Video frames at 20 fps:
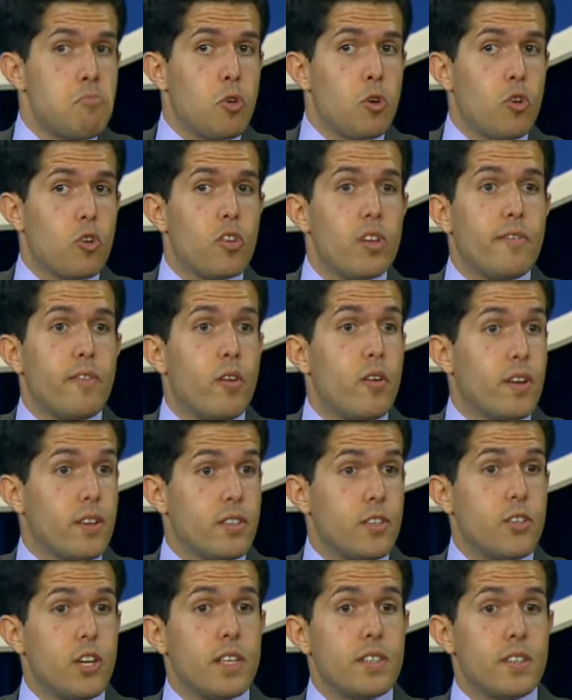early voting
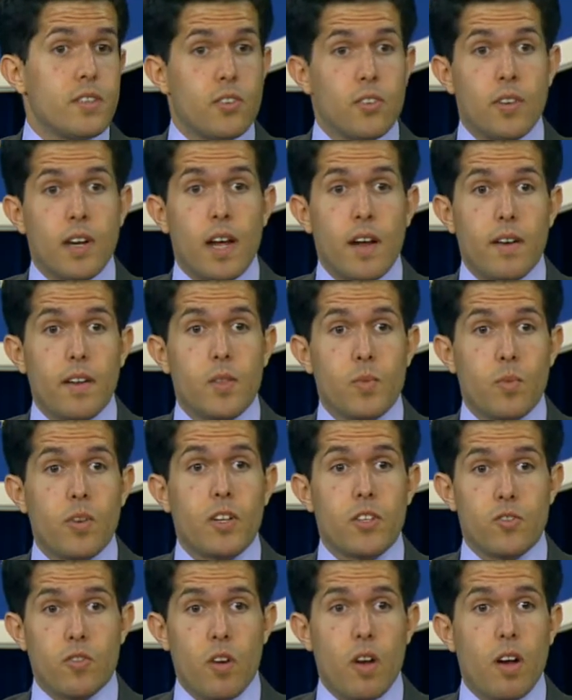suggests the turnout is pretty
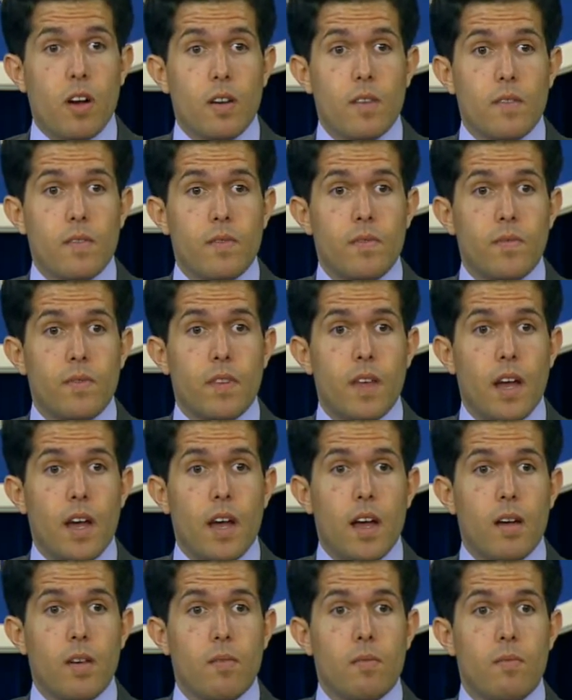strong.
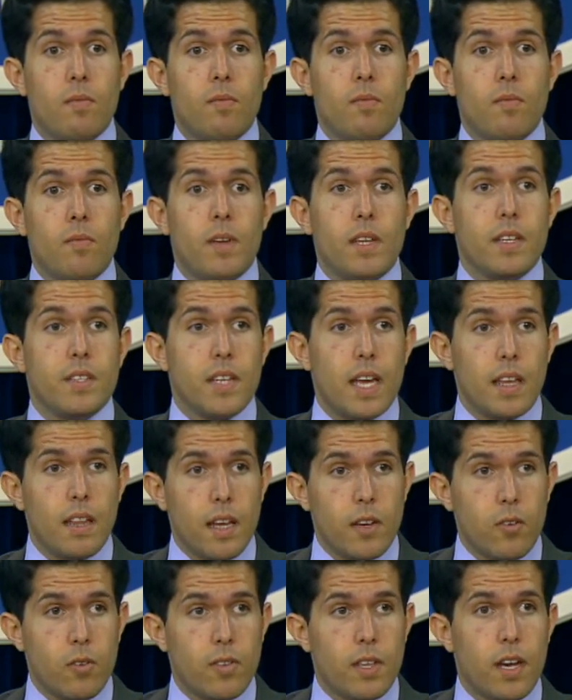In a state
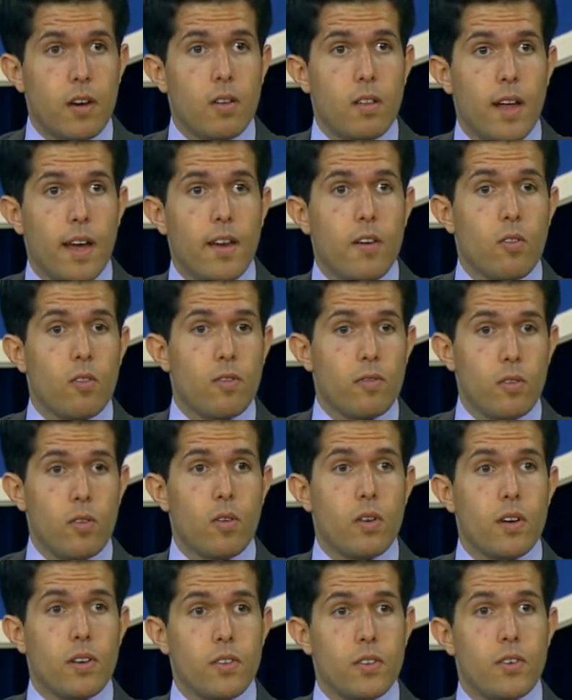like North Carolina or
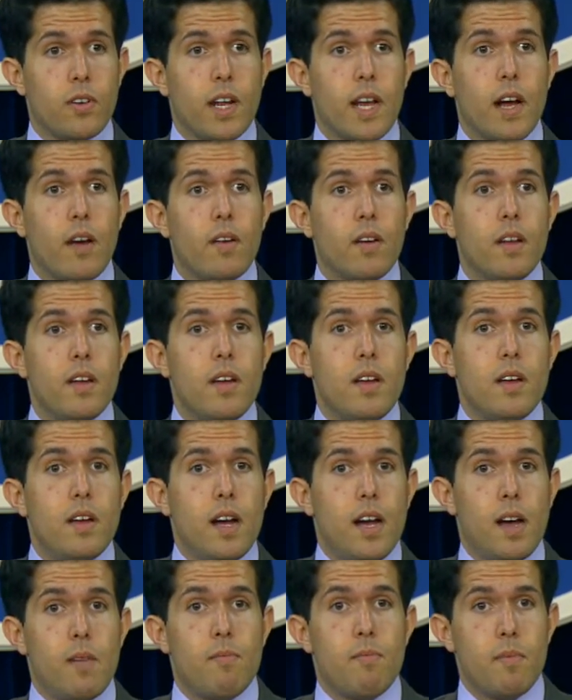Florida, turnout
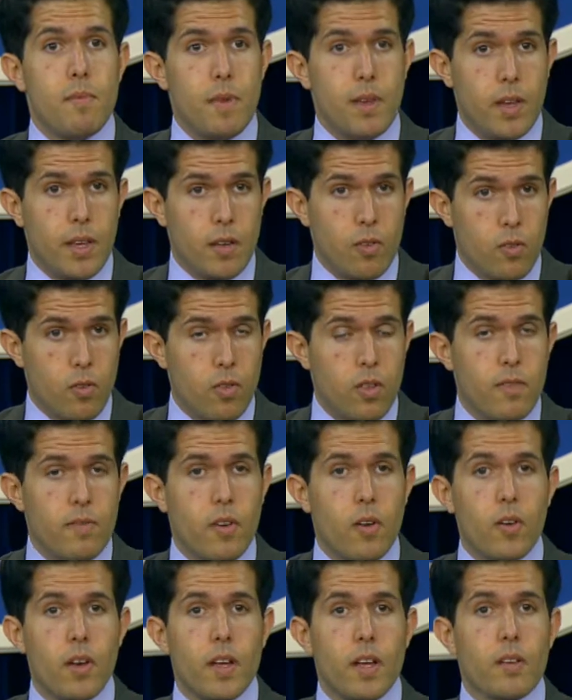in early
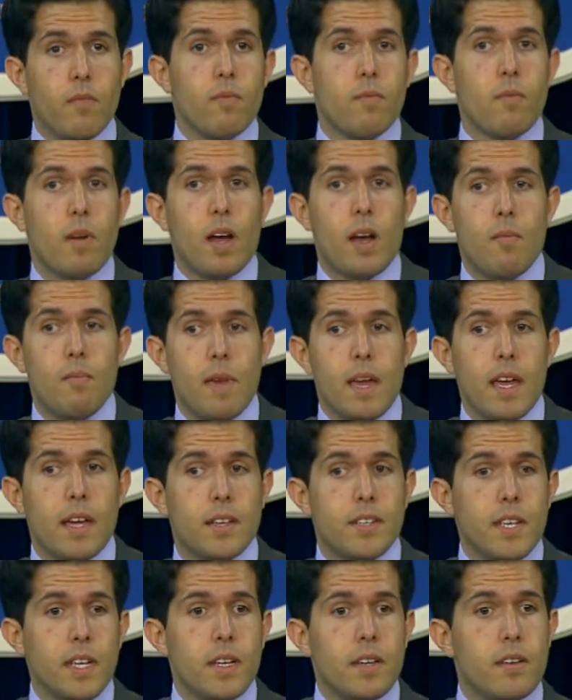voting may
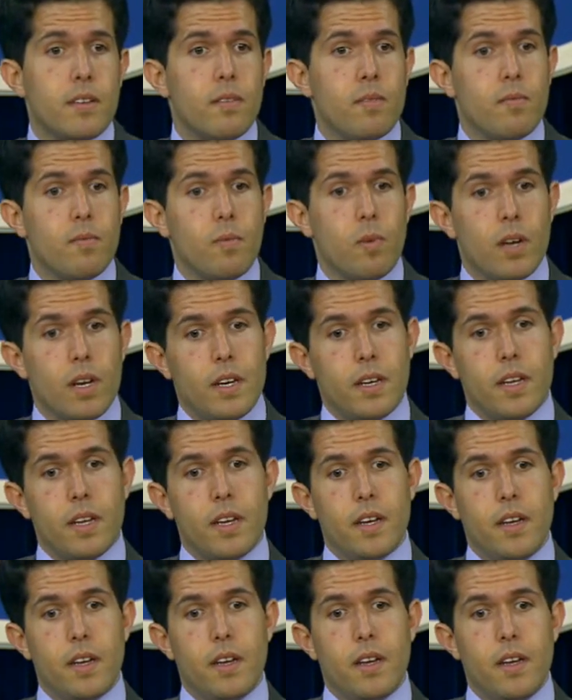exceed what it
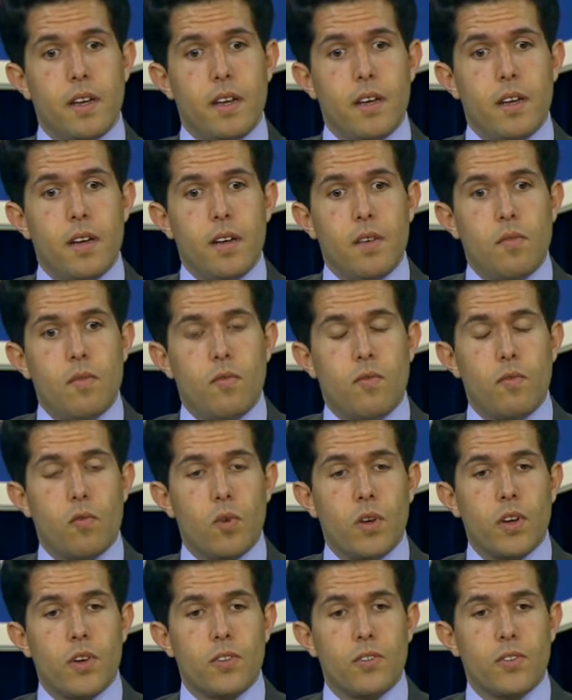did
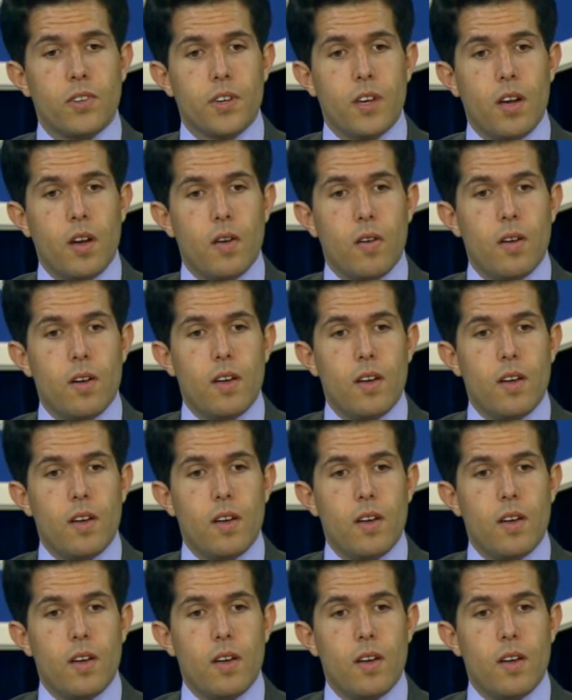4 years ago.